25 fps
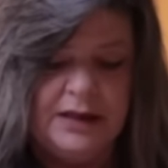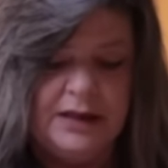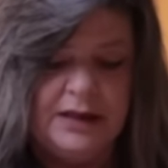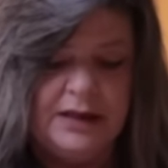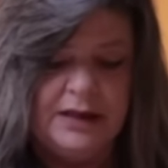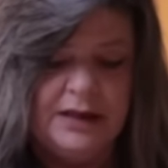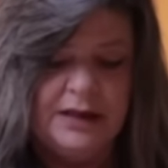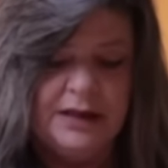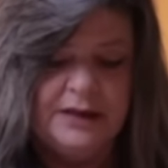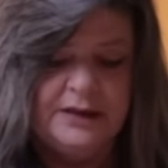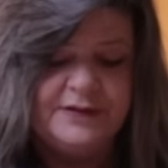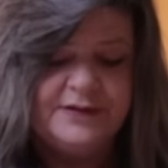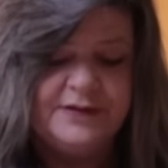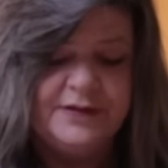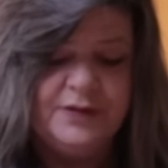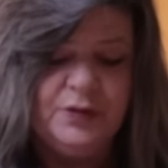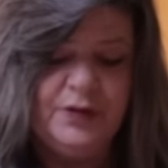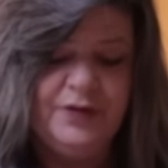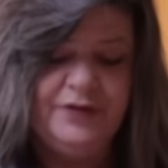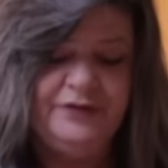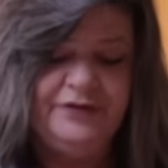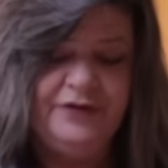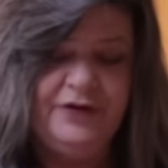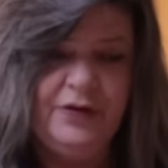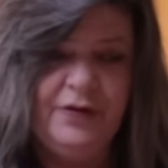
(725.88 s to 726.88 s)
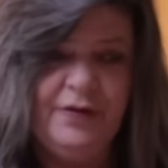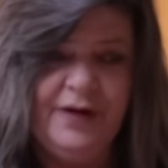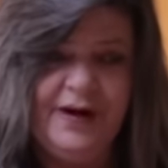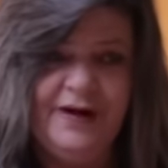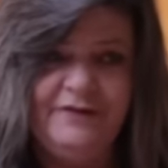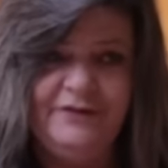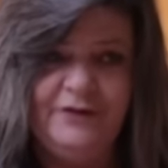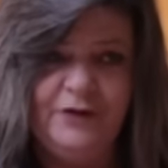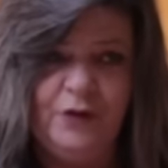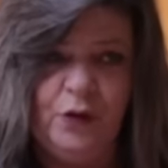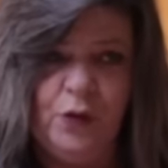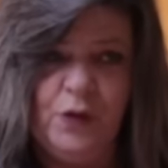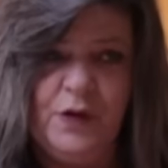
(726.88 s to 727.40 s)
So if you
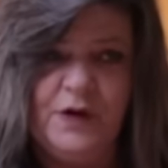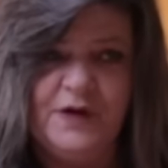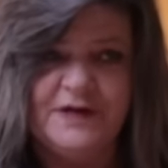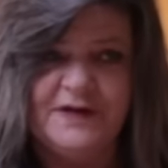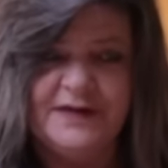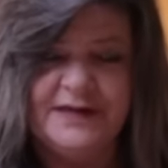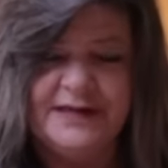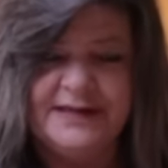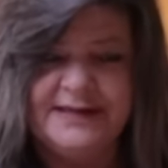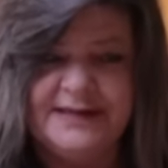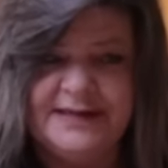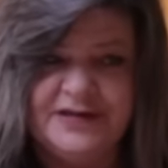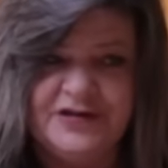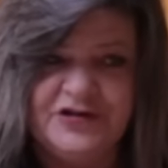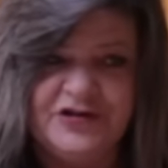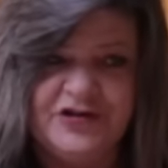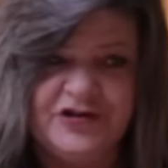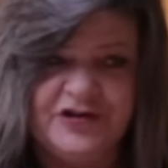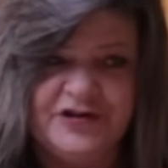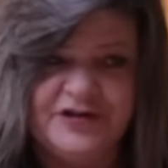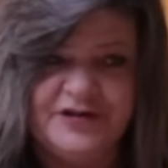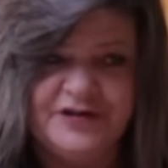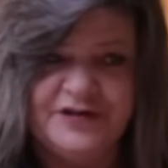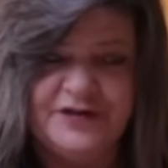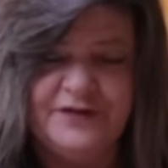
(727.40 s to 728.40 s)
have court decisions